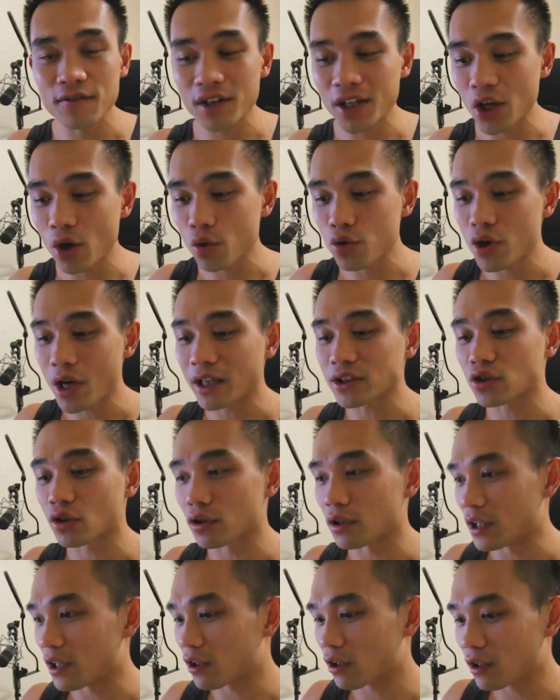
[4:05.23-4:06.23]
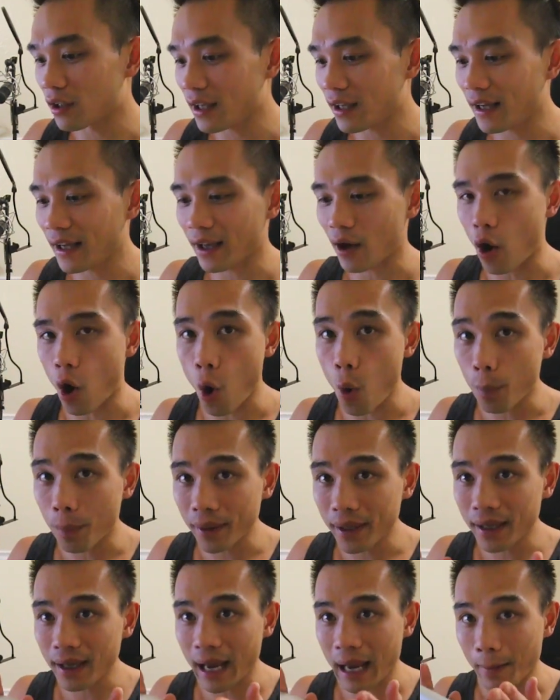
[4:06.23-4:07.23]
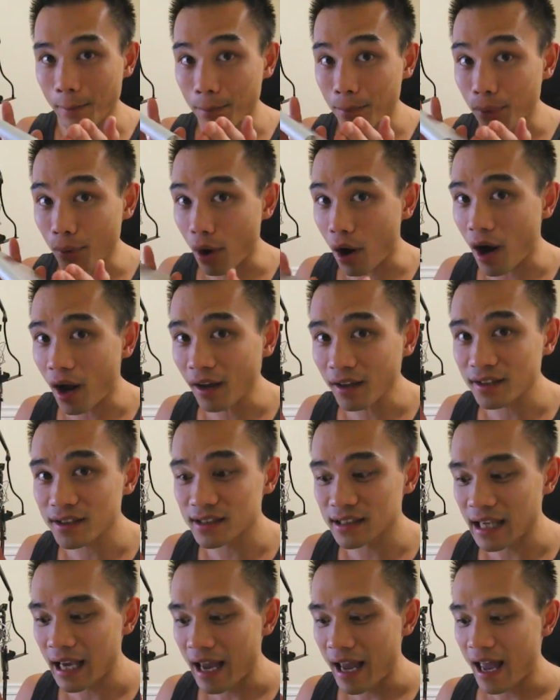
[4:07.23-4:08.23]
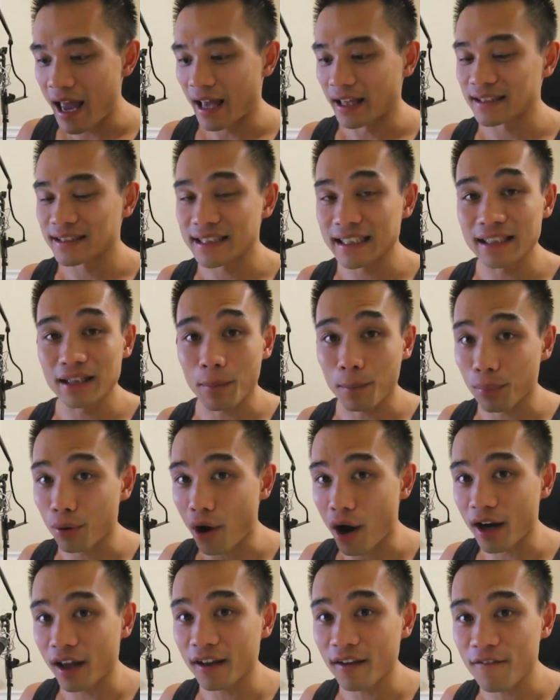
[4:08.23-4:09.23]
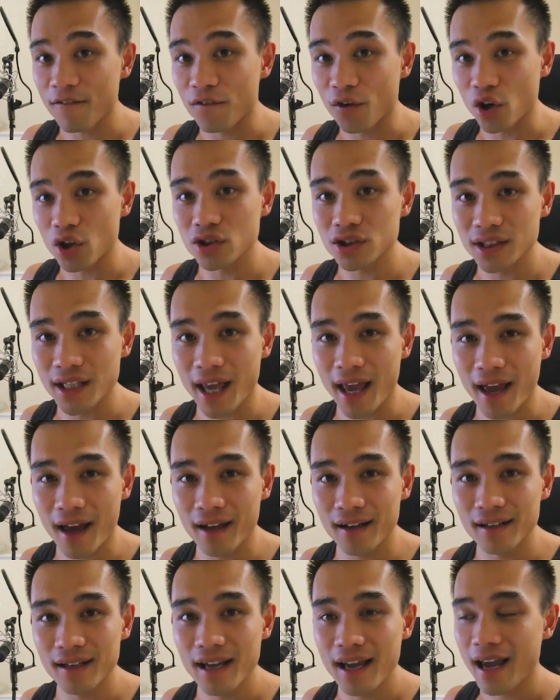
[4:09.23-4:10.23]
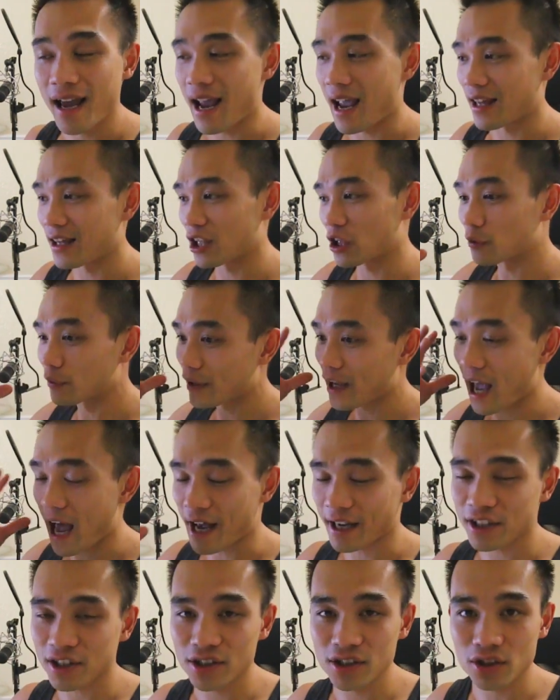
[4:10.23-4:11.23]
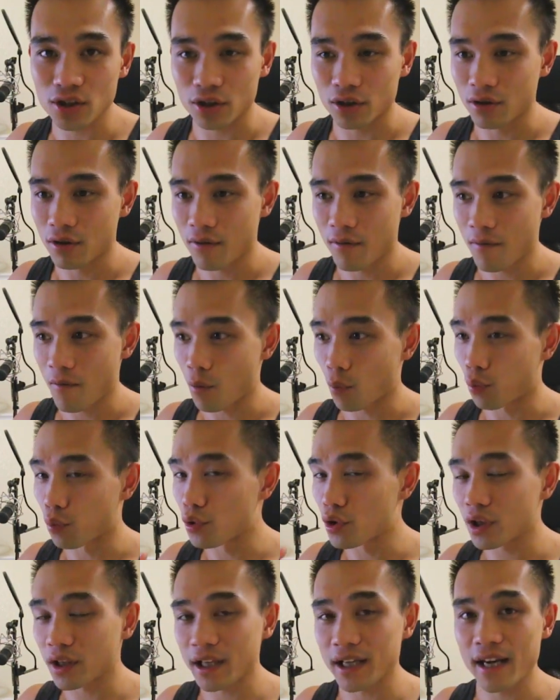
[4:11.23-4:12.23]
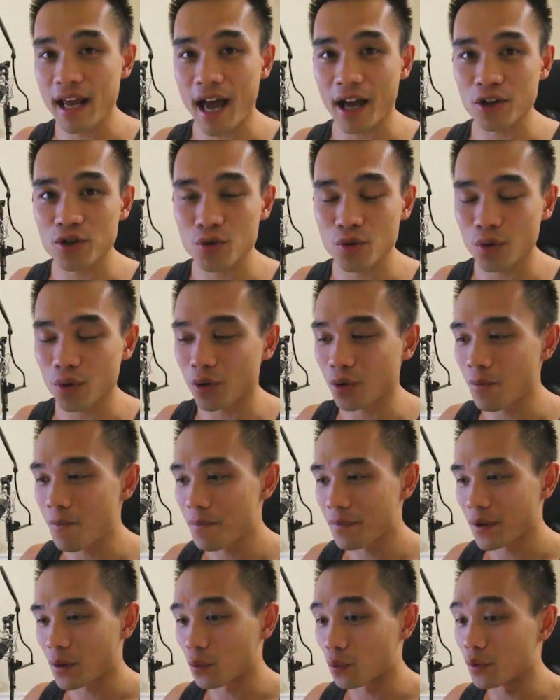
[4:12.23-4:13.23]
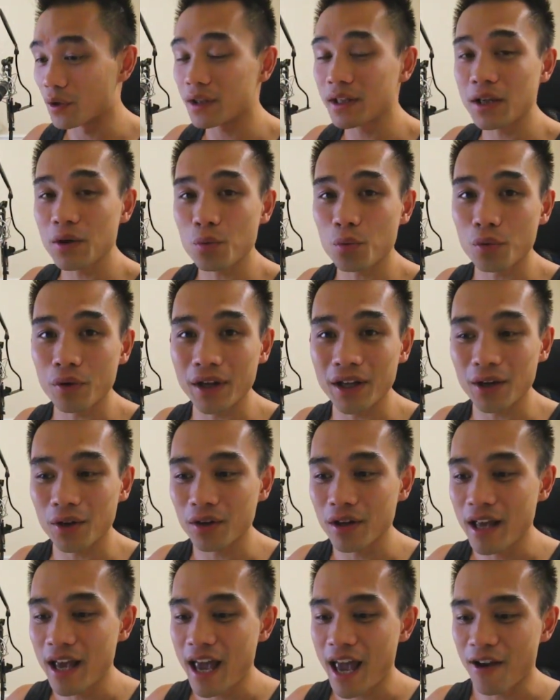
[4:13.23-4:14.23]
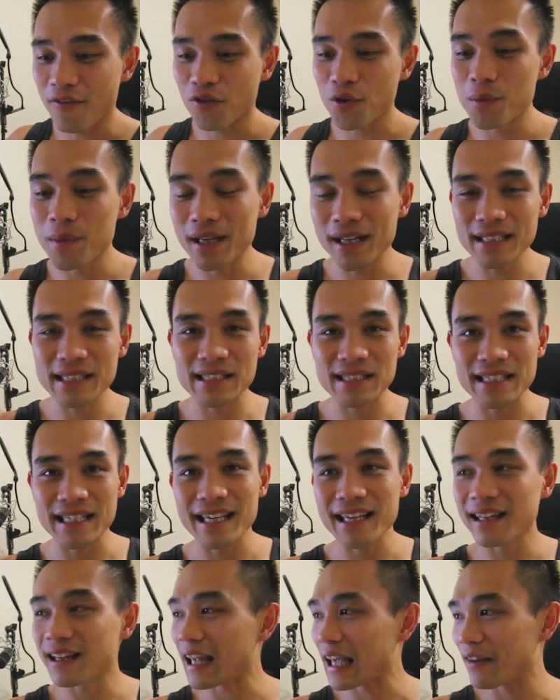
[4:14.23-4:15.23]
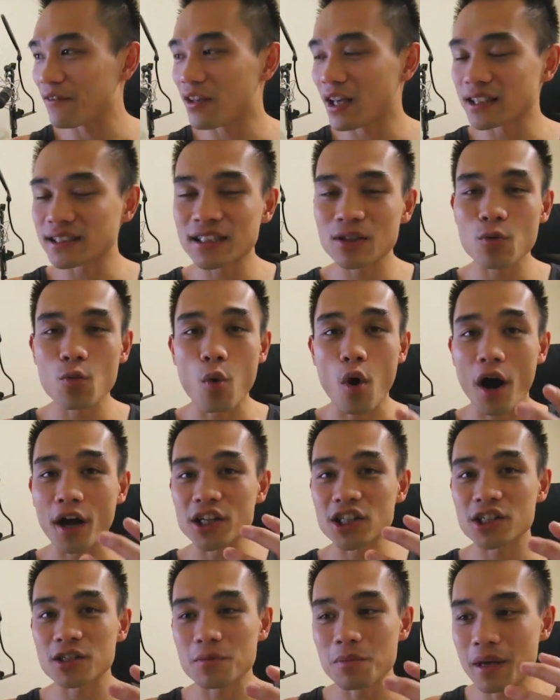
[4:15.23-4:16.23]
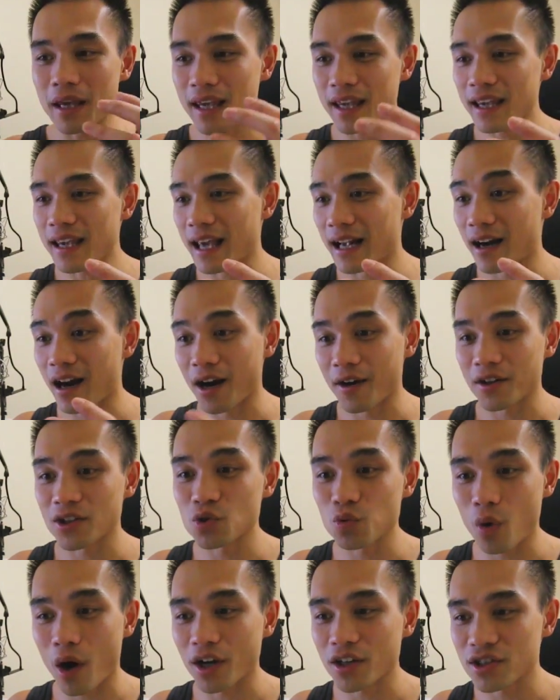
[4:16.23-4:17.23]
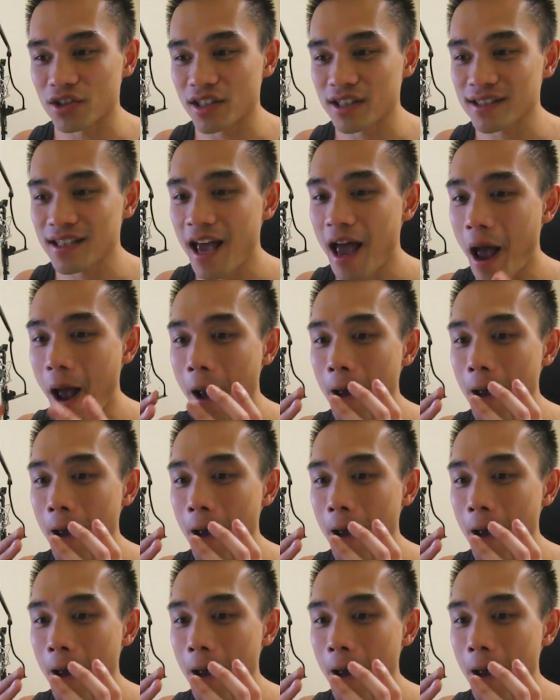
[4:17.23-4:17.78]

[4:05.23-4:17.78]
video, you guys are literally like opening a box and seeing the product firsthand, and your reactions are really natural, really real. And for me to see it, like if you guys could watch me and Iris watch this,